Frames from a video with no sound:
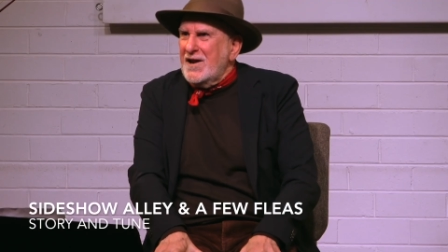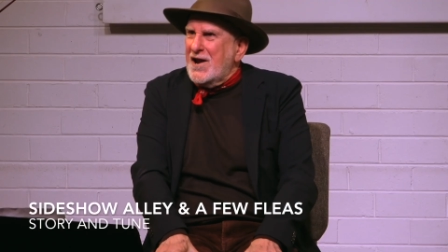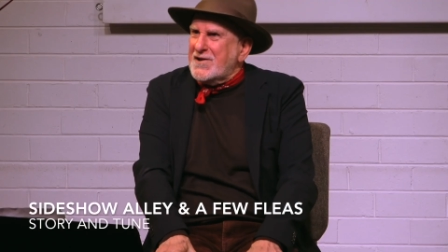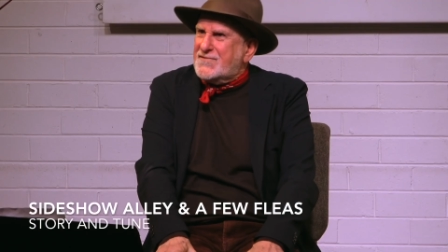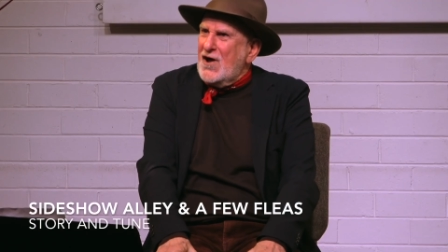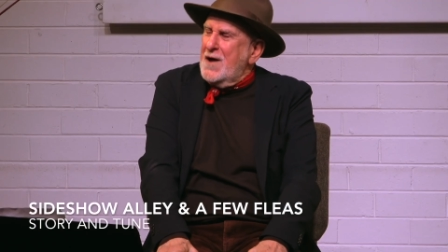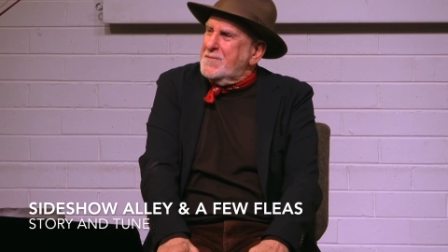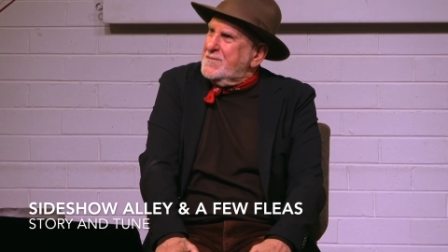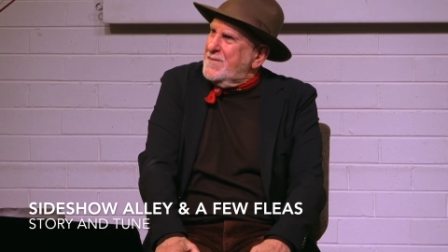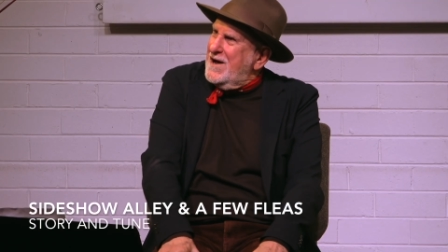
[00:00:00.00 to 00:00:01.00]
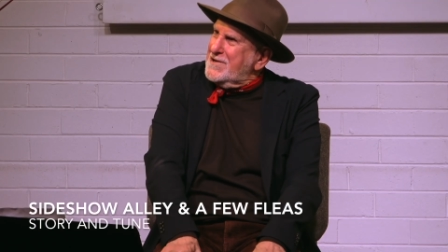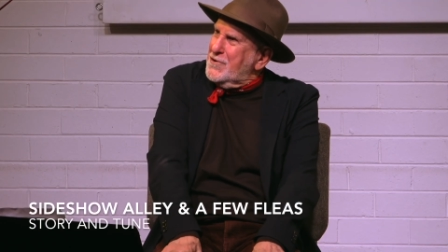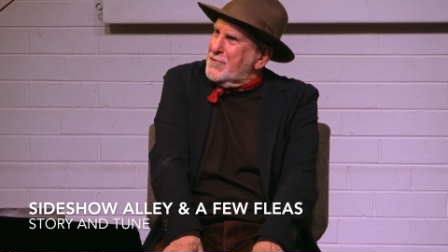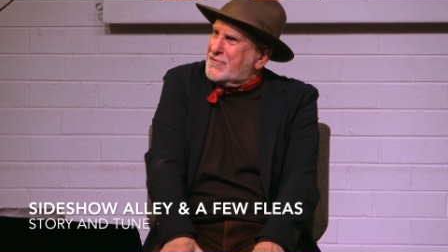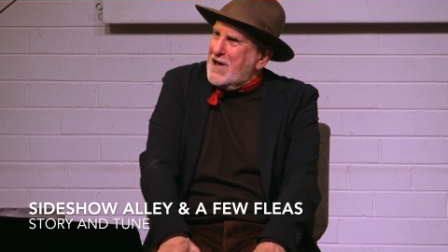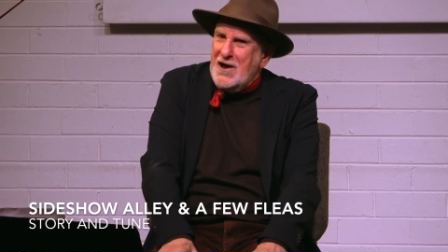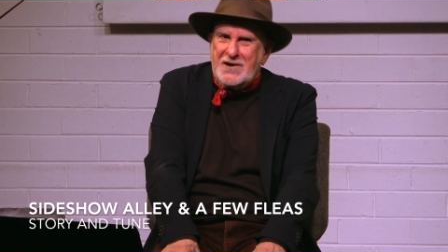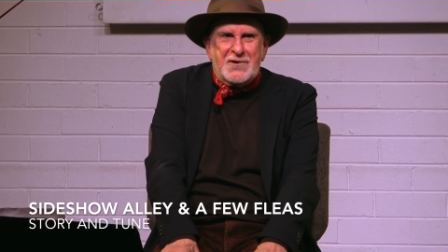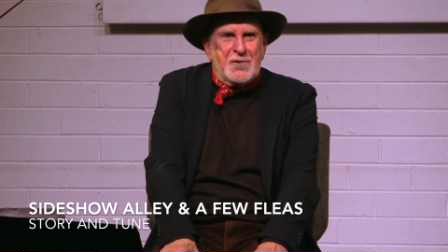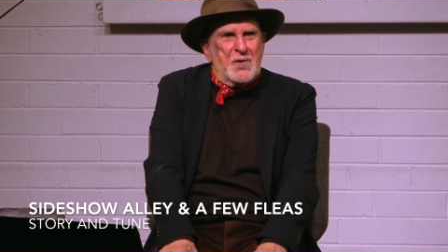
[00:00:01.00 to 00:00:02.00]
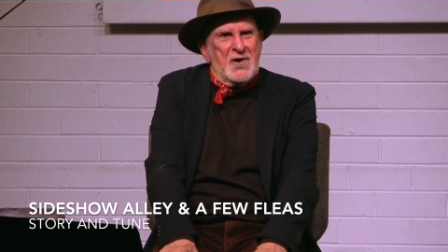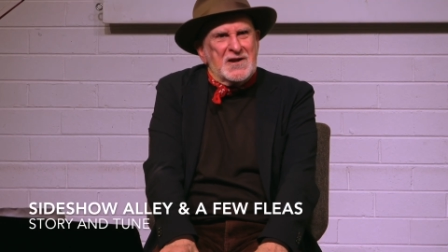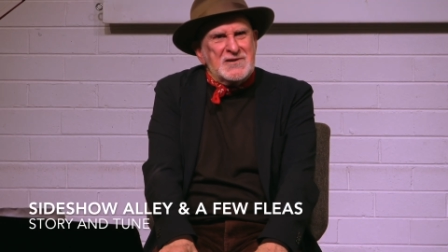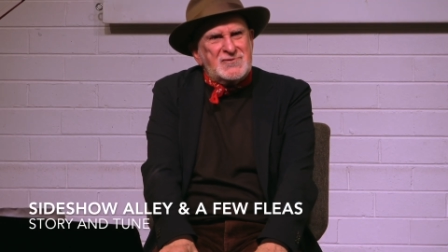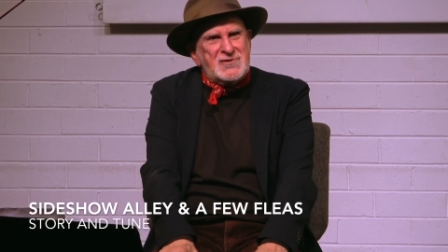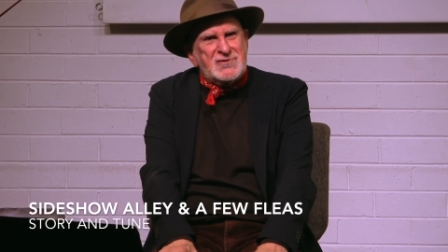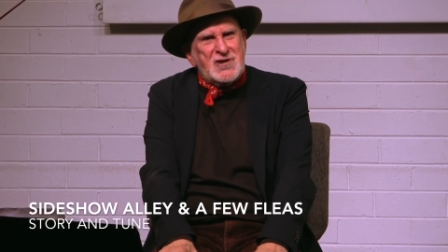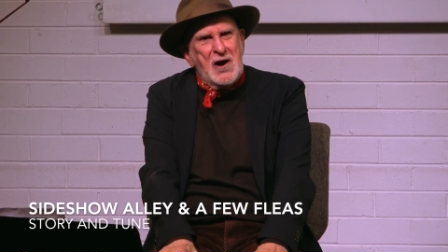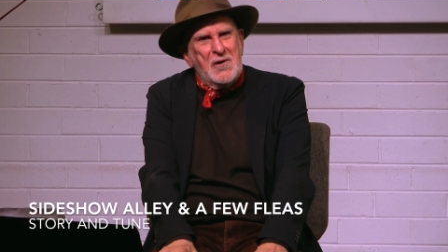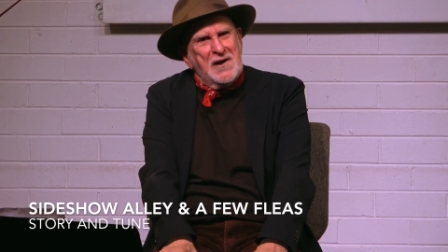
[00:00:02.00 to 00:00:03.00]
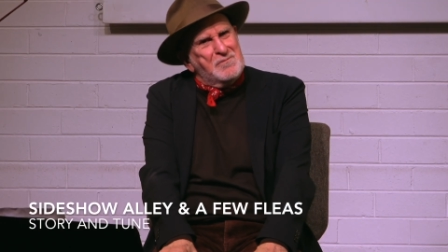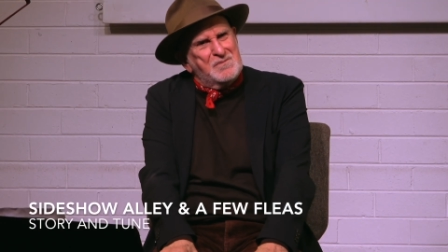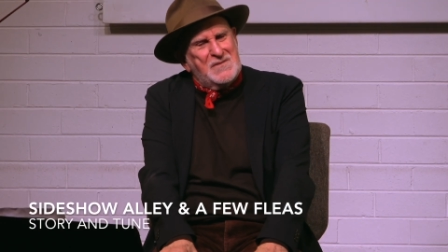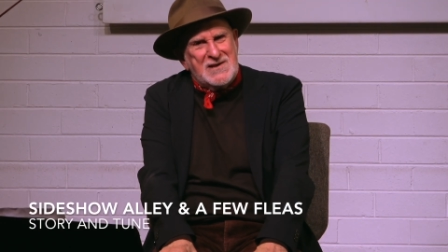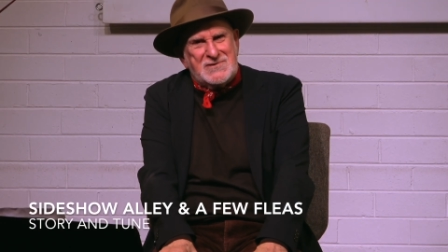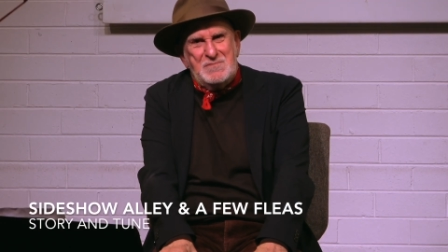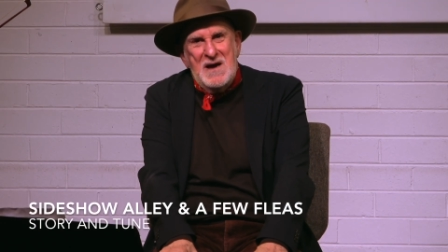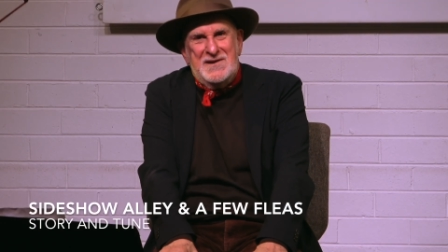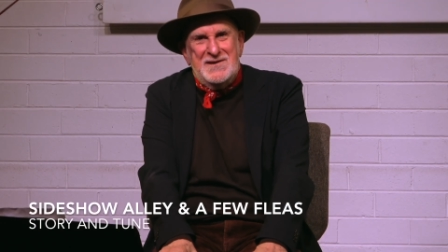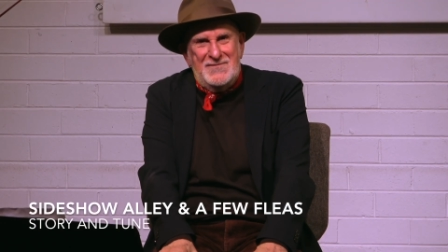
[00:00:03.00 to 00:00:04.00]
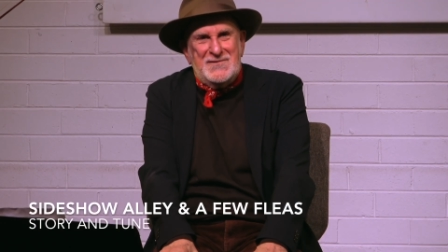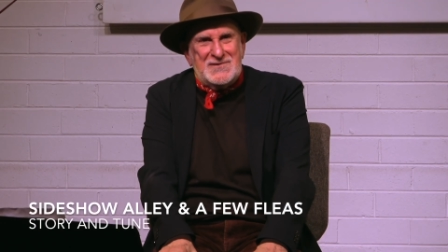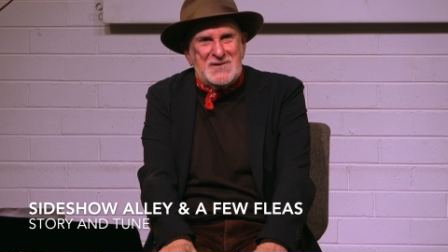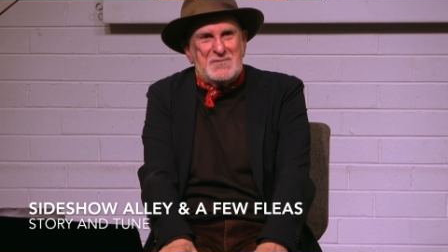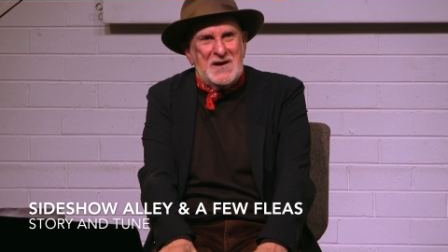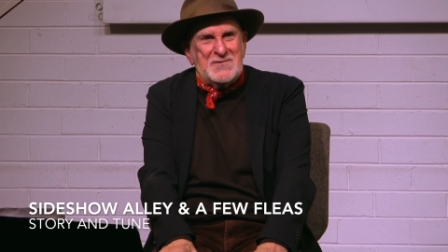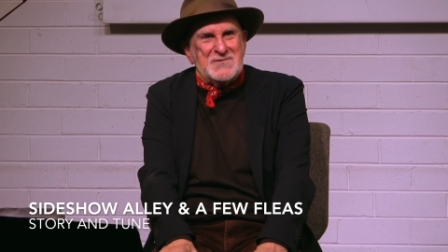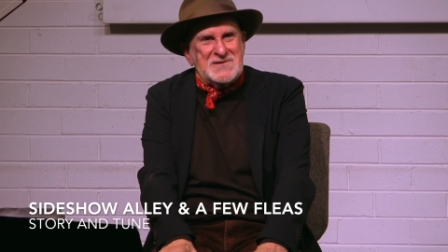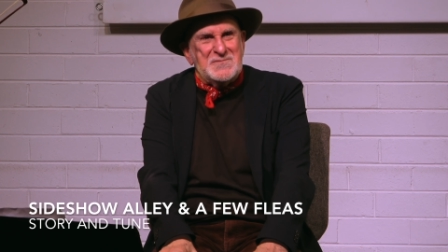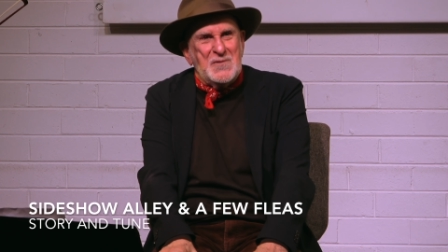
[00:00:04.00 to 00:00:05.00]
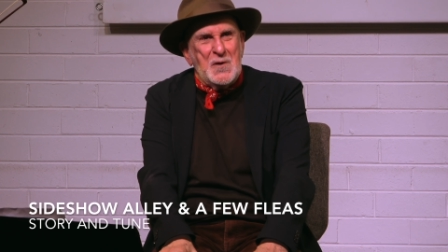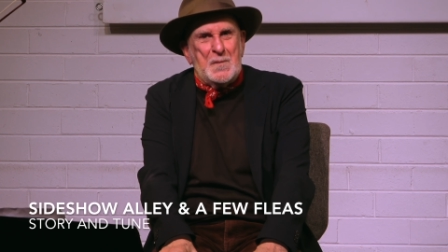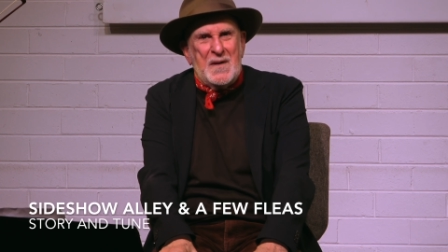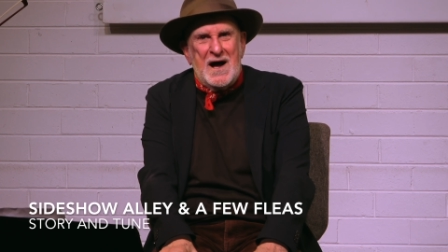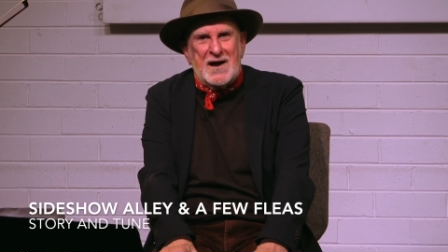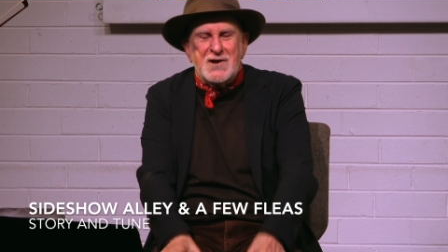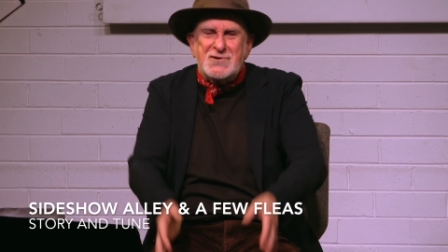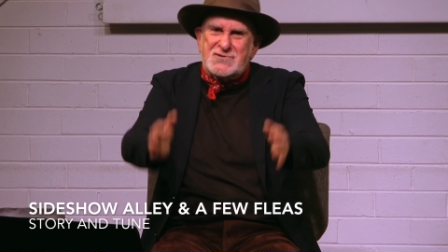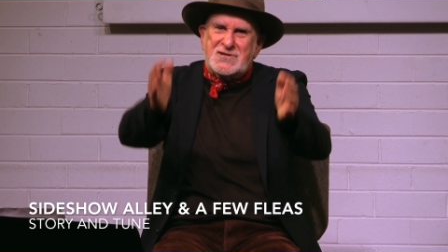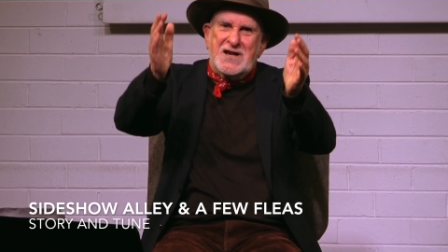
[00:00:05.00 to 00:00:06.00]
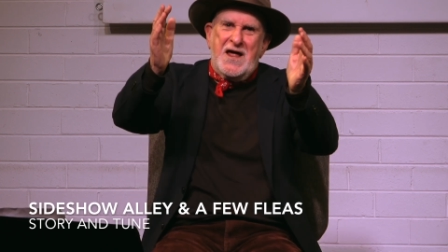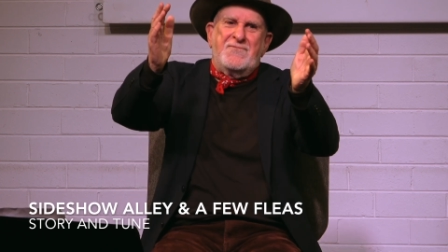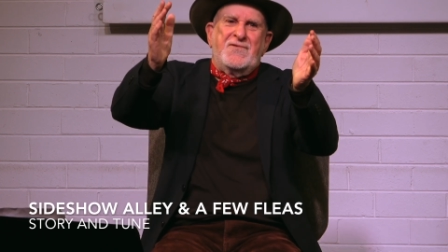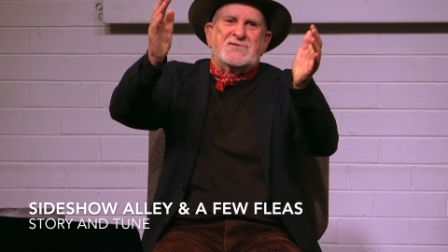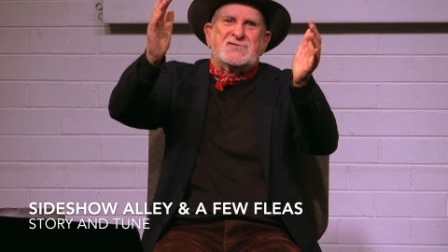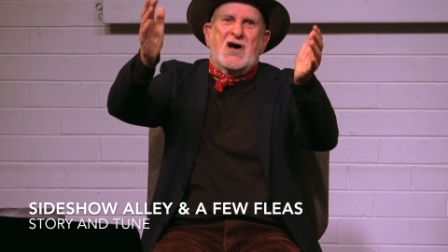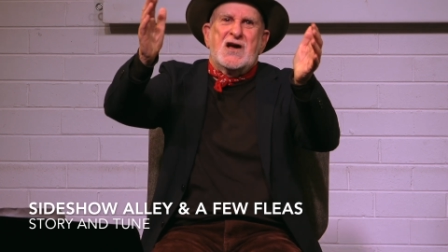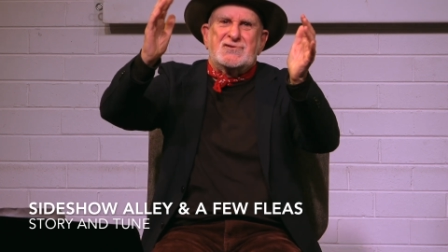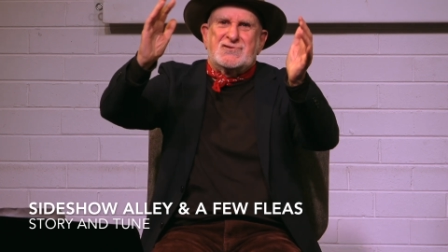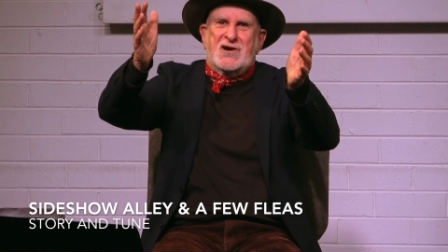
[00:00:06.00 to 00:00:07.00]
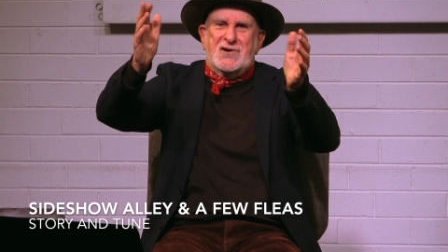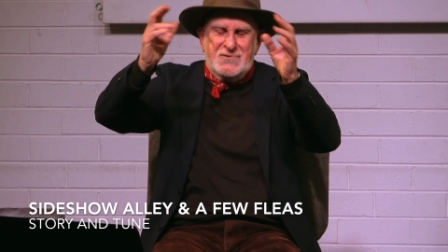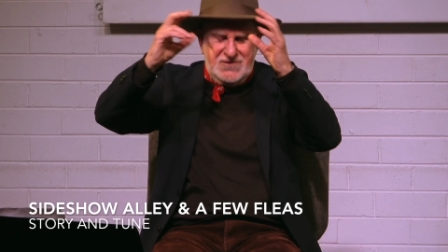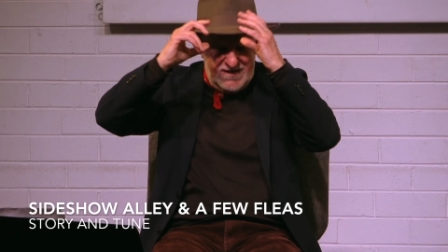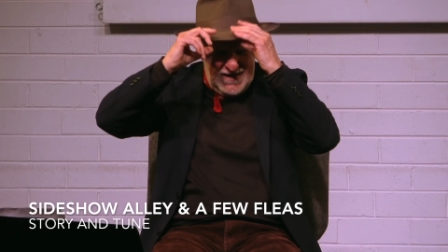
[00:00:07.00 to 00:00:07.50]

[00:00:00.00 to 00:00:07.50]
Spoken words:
lot of time in my youth going to the Royal Easter Show. I guess many of you did when it was at Moore Park. I used to love the sideshows.